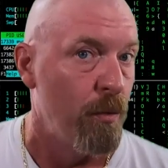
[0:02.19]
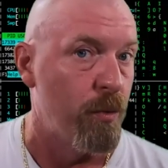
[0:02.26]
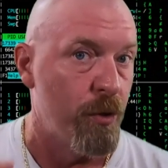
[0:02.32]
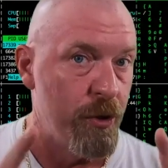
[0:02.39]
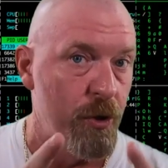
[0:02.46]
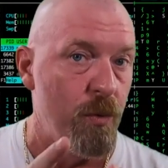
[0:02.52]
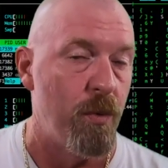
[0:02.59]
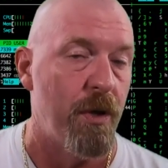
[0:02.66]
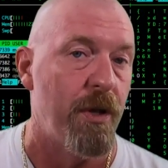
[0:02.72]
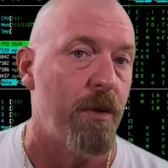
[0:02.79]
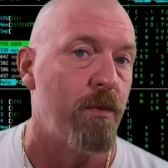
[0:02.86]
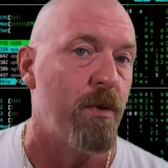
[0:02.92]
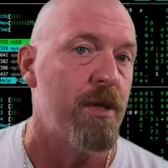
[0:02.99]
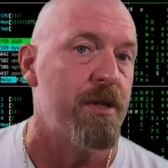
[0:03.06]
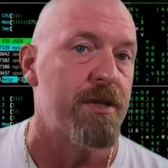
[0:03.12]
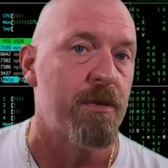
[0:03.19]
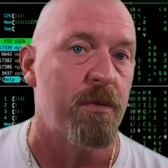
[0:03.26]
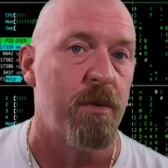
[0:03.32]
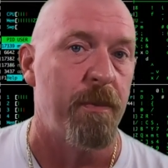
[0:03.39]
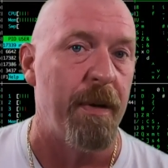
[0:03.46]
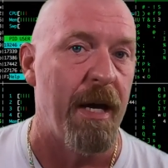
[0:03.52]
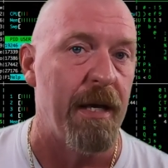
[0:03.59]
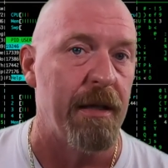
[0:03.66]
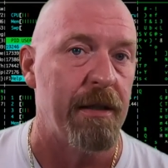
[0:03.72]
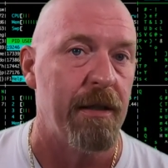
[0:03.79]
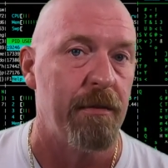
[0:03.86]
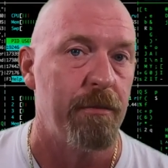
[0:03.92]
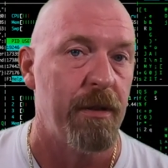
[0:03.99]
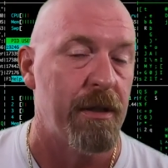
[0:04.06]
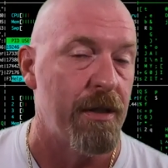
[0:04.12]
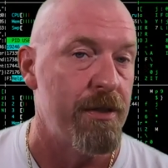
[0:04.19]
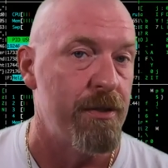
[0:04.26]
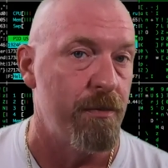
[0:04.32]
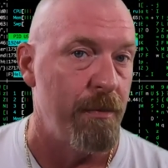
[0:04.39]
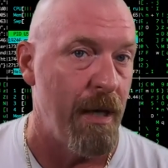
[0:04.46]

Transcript: were you one of the ones that were panicking because